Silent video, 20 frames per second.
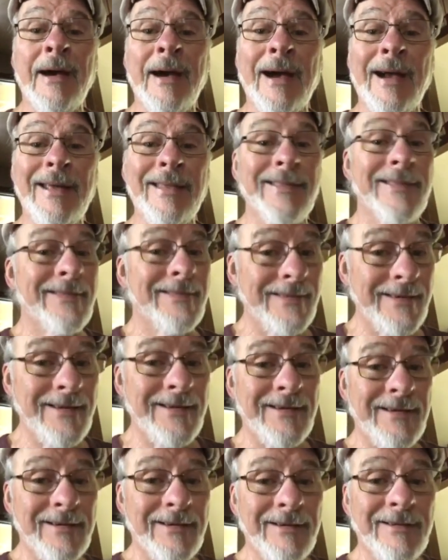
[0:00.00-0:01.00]
I
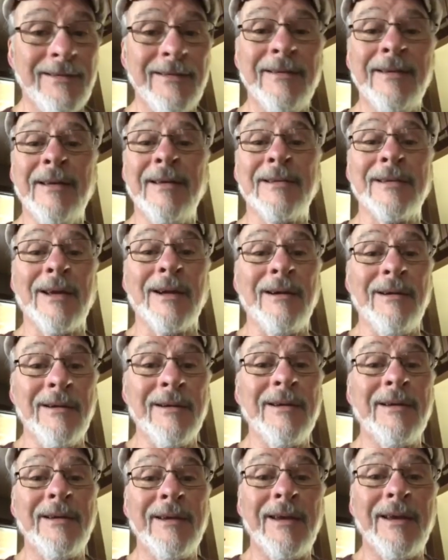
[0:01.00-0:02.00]
think it's a
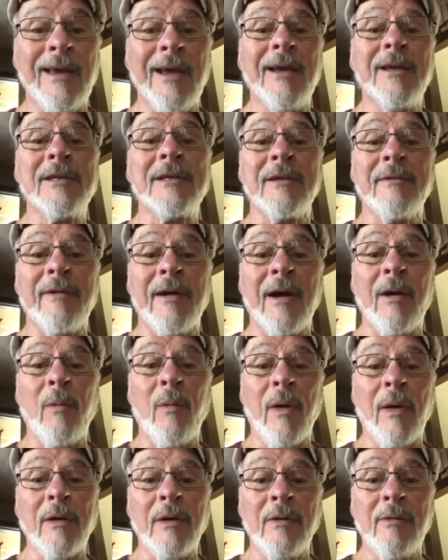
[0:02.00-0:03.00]
good indication of how
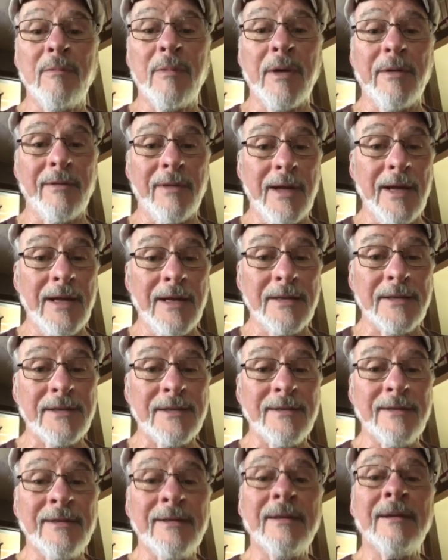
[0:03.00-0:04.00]
well you've been
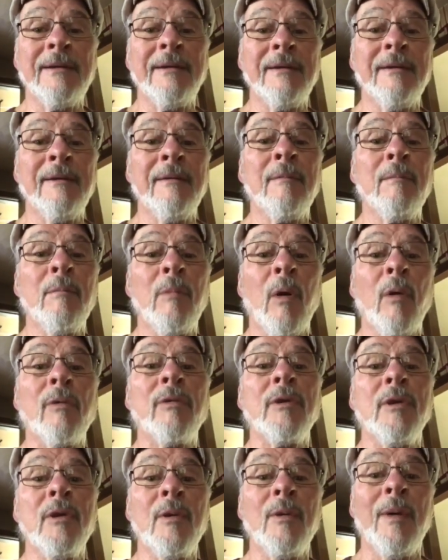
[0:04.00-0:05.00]
raised,
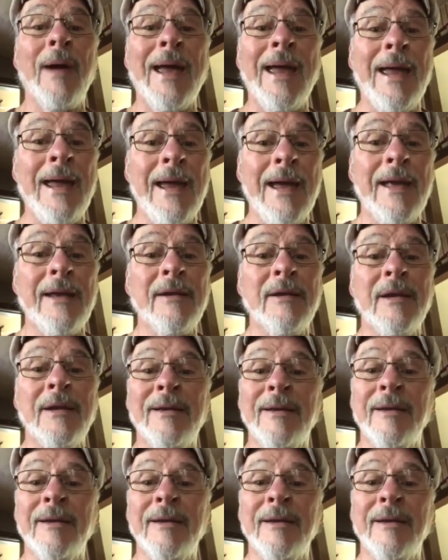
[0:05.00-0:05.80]
both you and